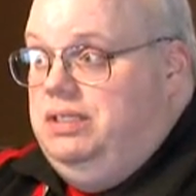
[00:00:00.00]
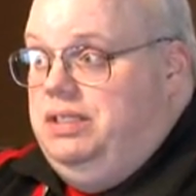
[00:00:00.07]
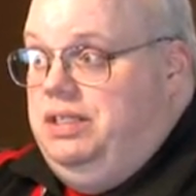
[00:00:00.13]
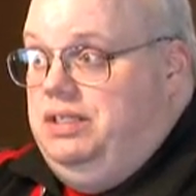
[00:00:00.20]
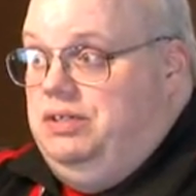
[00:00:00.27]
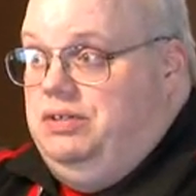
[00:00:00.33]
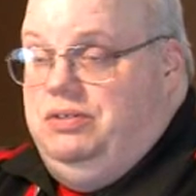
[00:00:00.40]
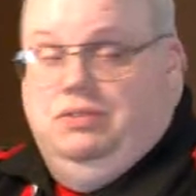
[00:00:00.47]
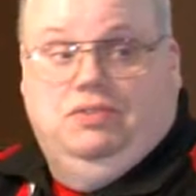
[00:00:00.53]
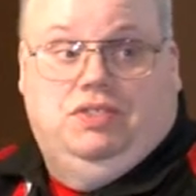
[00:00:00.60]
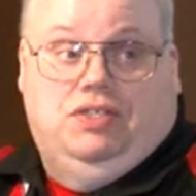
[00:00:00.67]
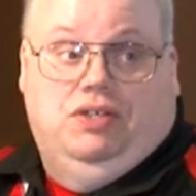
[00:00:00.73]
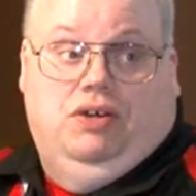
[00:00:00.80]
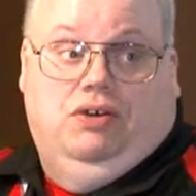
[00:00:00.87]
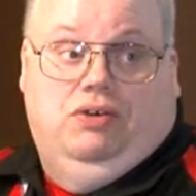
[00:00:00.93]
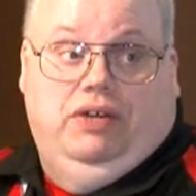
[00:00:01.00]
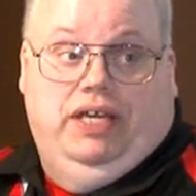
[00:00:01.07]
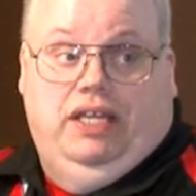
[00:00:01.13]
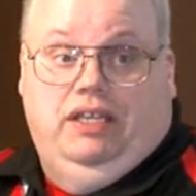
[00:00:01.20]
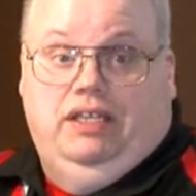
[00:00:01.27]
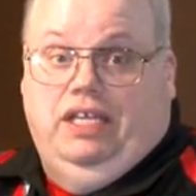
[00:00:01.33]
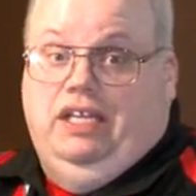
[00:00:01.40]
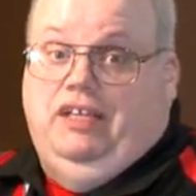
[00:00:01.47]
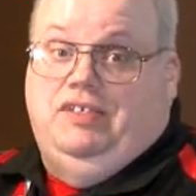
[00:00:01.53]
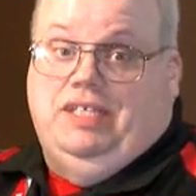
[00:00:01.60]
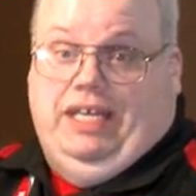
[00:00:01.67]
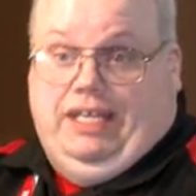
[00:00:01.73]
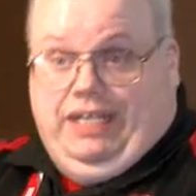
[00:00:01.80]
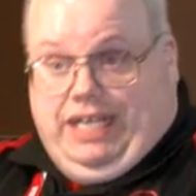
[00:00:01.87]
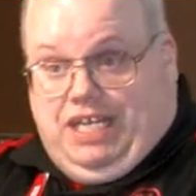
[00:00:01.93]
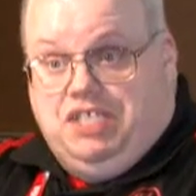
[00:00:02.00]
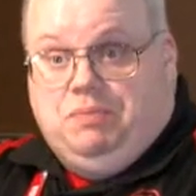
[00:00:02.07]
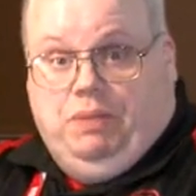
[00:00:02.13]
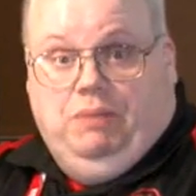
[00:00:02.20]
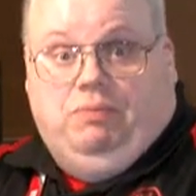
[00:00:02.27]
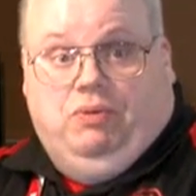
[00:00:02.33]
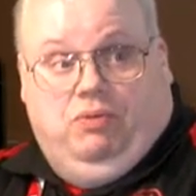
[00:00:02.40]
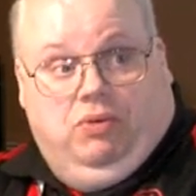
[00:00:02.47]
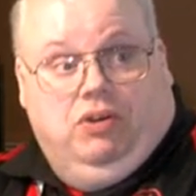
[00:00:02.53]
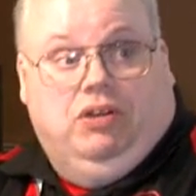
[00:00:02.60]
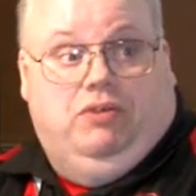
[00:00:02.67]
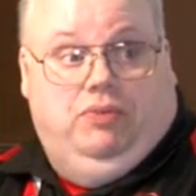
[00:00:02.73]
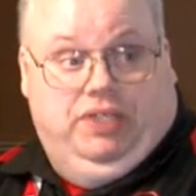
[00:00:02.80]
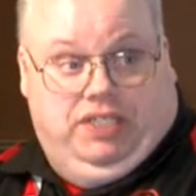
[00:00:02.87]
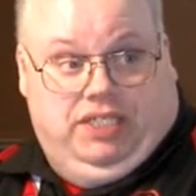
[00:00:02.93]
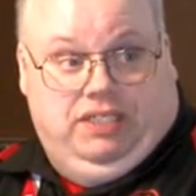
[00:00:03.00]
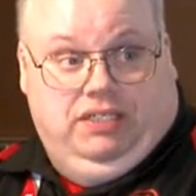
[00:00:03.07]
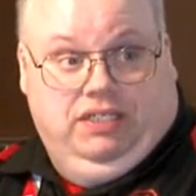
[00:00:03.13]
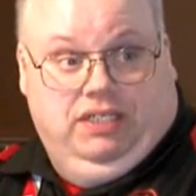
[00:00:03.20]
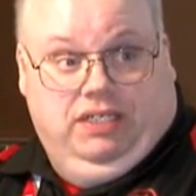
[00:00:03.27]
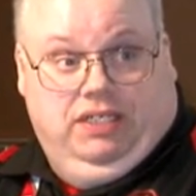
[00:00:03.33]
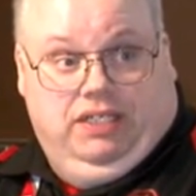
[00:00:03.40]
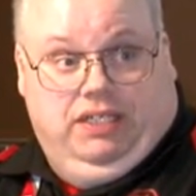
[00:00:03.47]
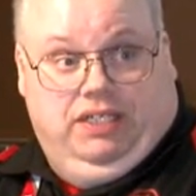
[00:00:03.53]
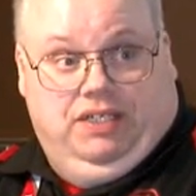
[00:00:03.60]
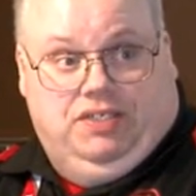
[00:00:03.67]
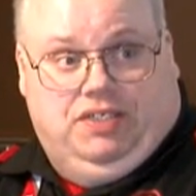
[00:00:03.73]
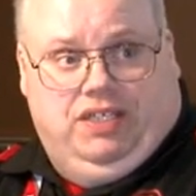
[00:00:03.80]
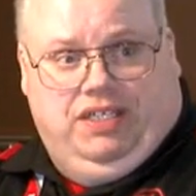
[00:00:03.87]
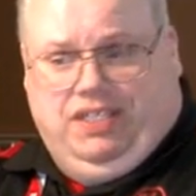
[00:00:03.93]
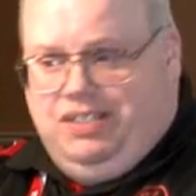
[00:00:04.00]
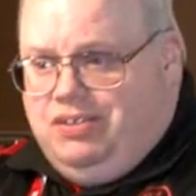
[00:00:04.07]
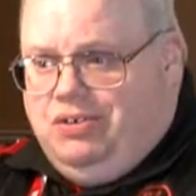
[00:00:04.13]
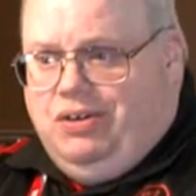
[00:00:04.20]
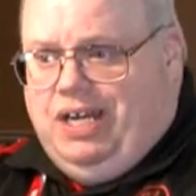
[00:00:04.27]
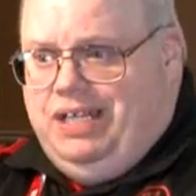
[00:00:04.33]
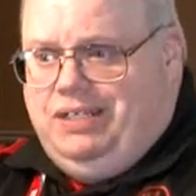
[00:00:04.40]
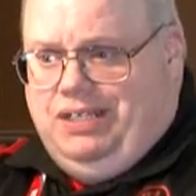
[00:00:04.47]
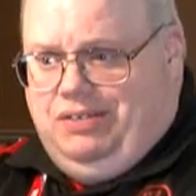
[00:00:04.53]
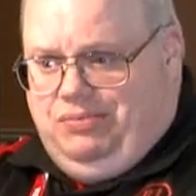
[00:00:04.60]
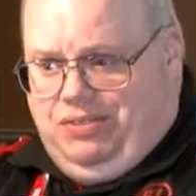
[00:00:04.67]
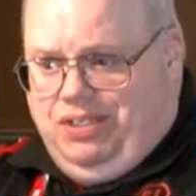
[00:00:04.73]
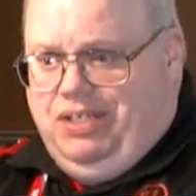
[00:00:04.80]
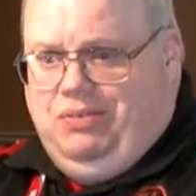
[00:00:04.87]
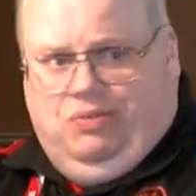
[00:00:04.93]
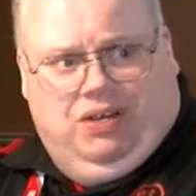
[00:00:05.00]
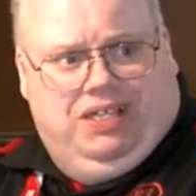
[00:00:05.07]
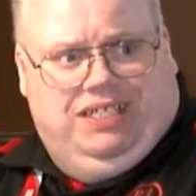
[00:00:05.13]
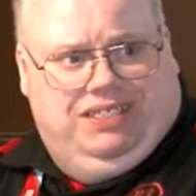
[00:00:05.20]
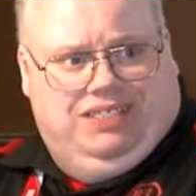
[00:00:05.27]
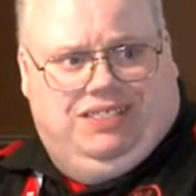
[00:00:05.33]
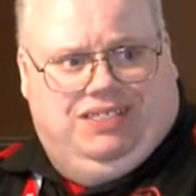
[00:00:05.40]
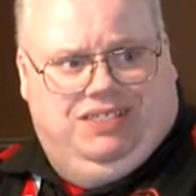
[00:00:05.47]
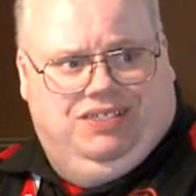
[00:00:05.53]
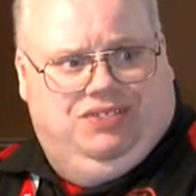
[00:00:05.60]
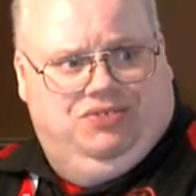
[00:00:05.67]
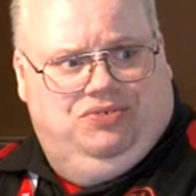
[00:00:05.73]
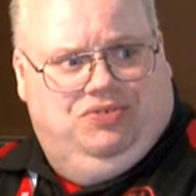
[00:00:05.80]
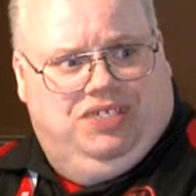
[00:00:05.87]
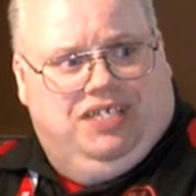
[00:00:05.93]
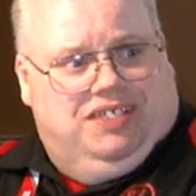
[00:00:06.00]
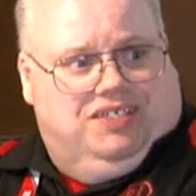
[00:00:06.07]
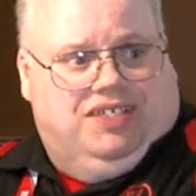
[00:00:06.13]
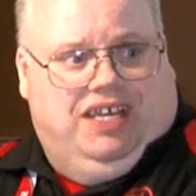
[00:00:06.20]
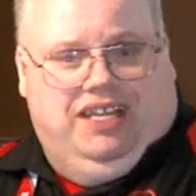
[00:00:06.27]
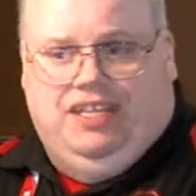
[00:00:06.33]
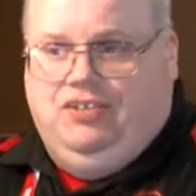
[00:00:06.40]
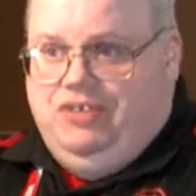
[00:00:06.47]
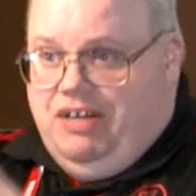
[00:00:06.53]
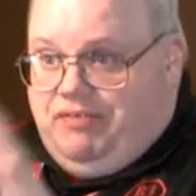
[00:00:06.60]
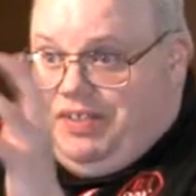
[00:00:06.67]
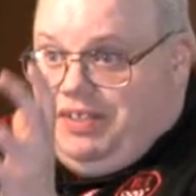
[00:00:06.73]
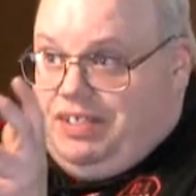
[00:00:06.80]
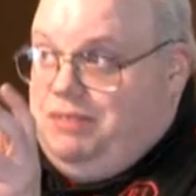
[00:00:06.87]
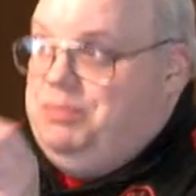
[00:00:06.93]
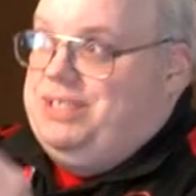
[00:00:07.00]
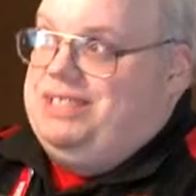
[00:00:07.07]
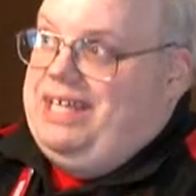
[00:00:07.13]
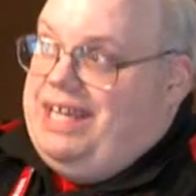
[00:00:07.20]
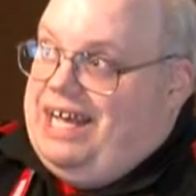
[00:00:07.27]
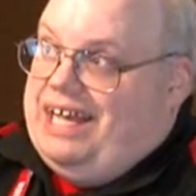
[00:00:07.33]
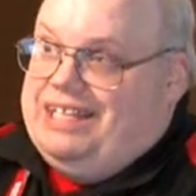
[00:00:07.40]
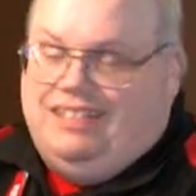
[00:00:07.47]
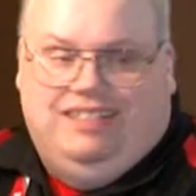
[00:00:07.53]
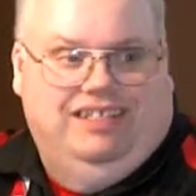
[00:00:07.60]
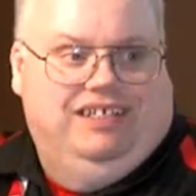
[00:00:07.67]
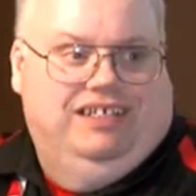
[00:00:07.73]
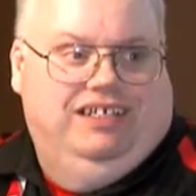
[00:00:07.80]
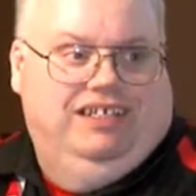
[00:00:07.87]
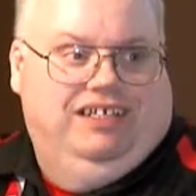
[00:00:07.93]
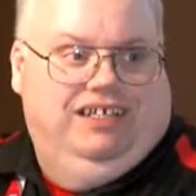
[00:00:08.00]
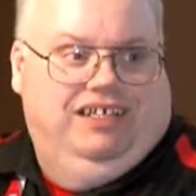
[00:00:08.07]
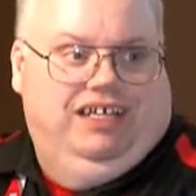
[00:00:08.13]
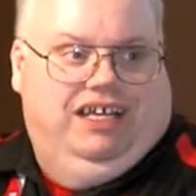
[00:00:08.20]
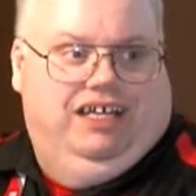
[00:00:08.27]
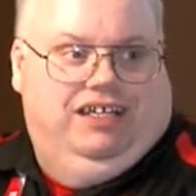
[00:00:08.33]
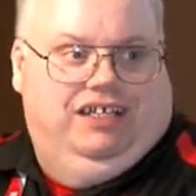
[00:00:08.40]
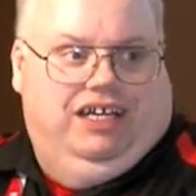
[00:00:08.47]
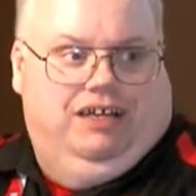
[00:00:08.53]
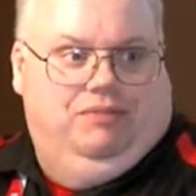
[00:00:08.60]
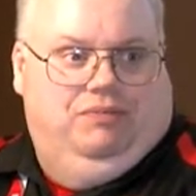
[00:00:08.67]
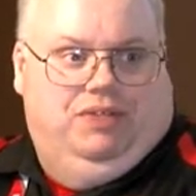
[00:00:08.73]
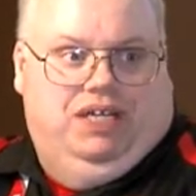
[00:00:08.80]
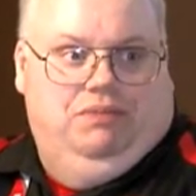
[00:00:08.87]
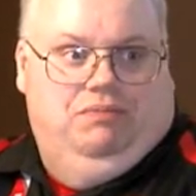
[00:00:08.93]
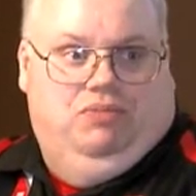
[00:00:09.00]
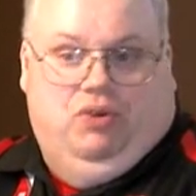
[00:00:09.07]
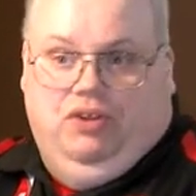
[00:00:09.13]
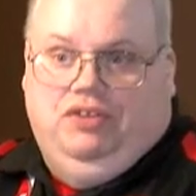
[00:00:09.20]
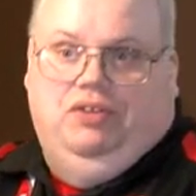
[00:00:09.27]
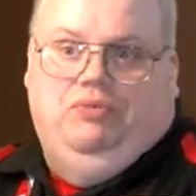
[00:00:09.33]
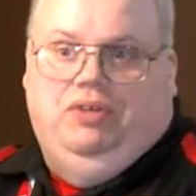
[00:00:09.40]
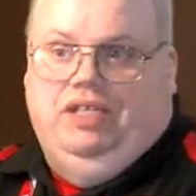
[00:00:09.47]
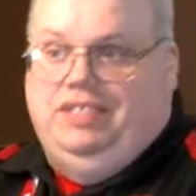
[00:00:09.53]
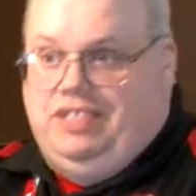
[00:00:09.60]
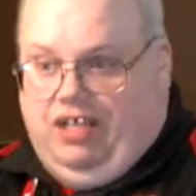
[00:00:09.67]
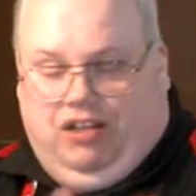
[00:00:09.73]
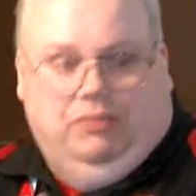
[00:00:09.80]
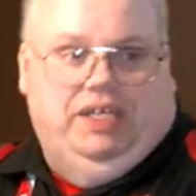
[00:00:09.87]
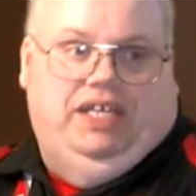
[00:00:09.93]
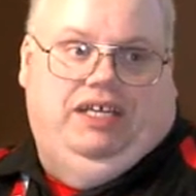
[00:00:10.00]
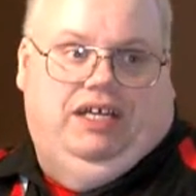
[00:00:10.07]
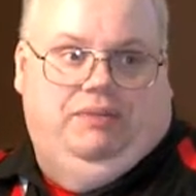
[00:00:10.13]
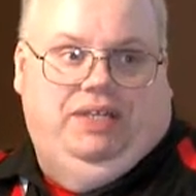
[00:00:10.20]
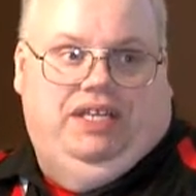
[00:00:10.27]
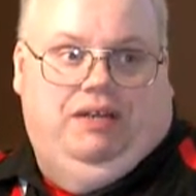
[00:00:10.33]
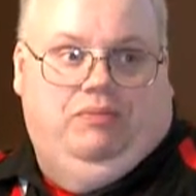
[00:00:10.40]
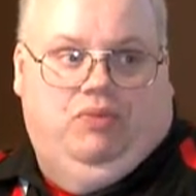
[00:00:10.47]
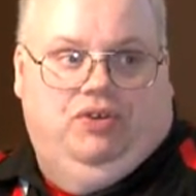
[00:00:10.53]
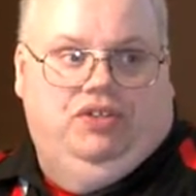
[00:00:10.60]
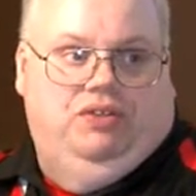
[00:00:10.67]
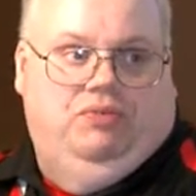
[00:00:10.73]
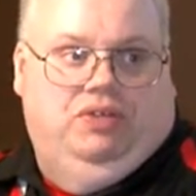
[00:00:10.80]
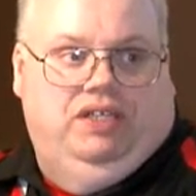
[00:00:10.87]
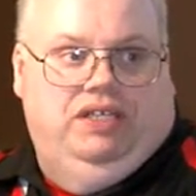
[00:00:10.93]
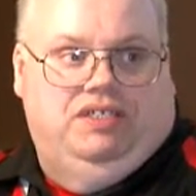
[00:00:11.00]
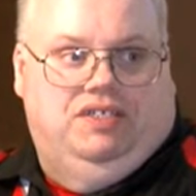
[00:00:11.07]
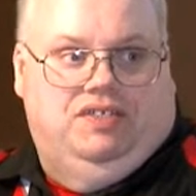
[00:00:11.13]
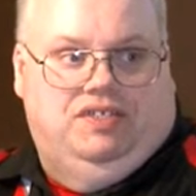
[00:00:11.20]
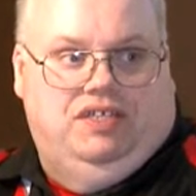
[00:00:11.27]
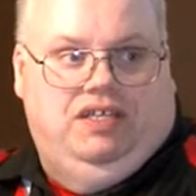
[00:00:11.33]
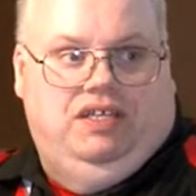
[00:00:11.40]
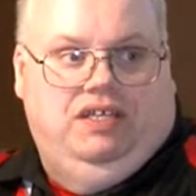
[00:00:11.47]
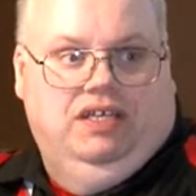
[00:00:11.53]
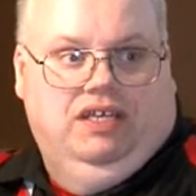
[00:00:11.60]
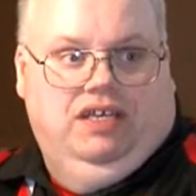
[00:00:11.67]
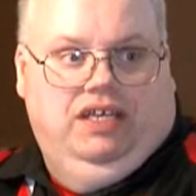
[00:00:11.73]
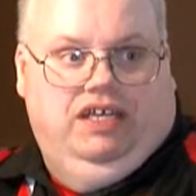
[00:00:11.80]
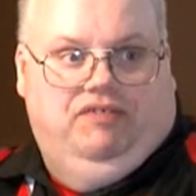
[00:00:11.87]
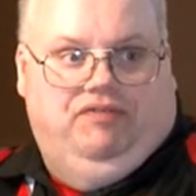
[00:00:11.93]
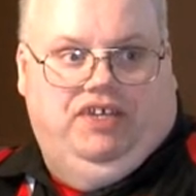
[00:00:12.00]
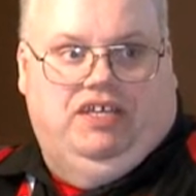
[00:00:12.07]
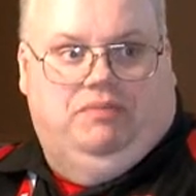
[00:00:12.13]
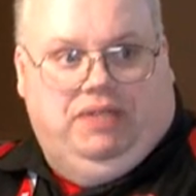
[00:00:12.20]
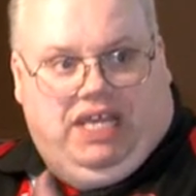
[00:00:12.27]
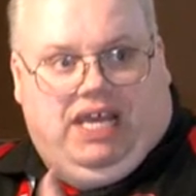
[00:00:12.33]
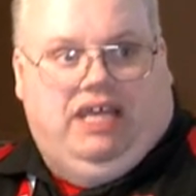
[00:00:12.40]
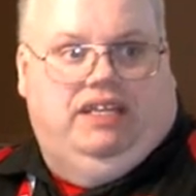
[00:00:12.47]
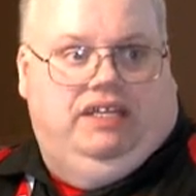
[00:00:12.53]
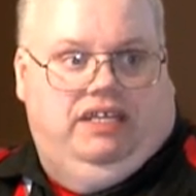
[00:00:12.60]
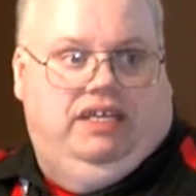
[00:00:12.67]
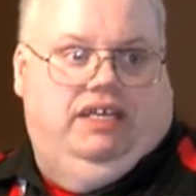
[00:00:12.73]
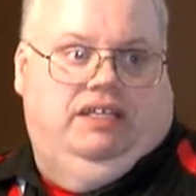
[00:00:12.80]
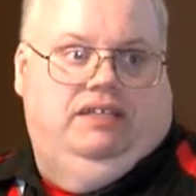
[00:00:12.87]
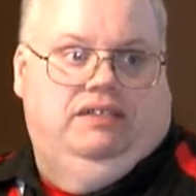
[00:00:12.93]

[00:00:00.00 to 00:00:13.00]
You know, so, and, and, as, and as people work with it, they say, you know, I, I really wanted to do this. I can do everything but that. Uh, I'm, I'm more than willing, tell me. I mean, I'm more than willing to see if it can be added in